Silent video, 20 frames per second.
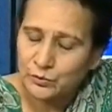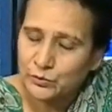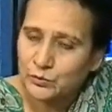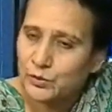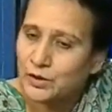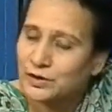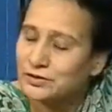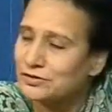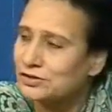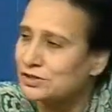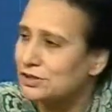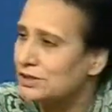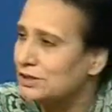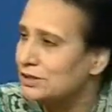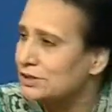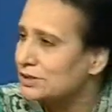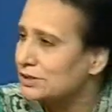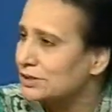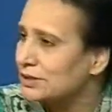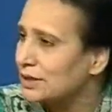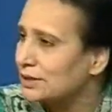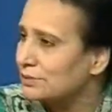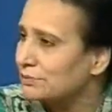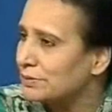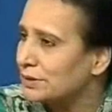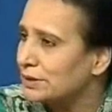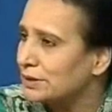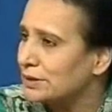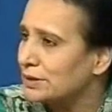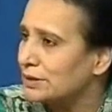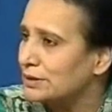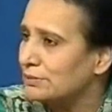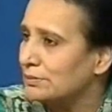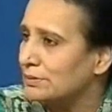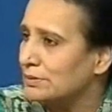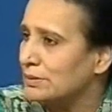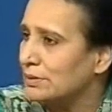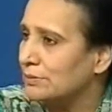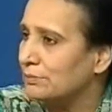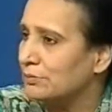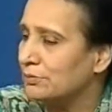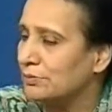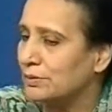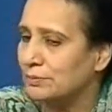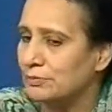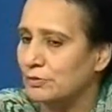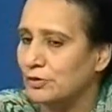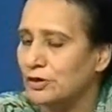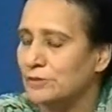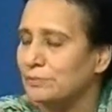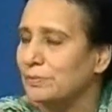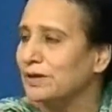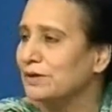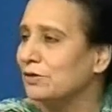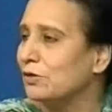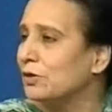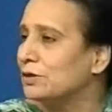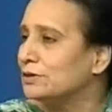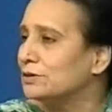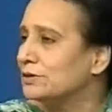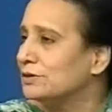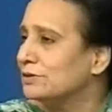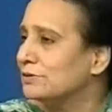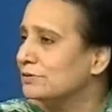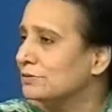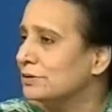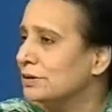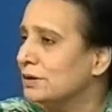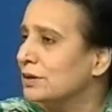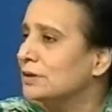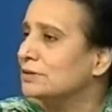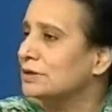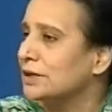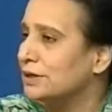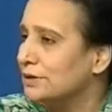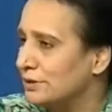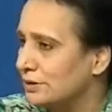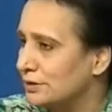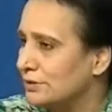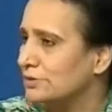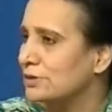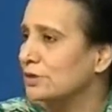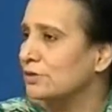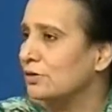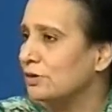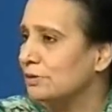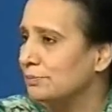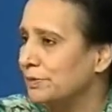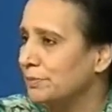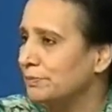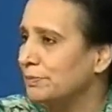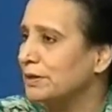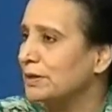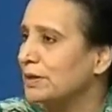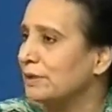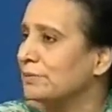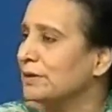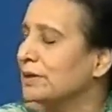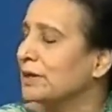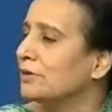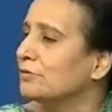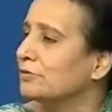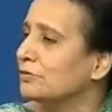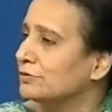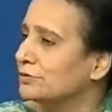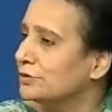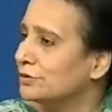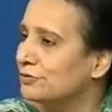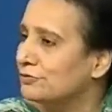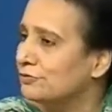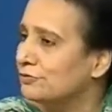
what change can be brought by all these Tariqs and all people coming out on the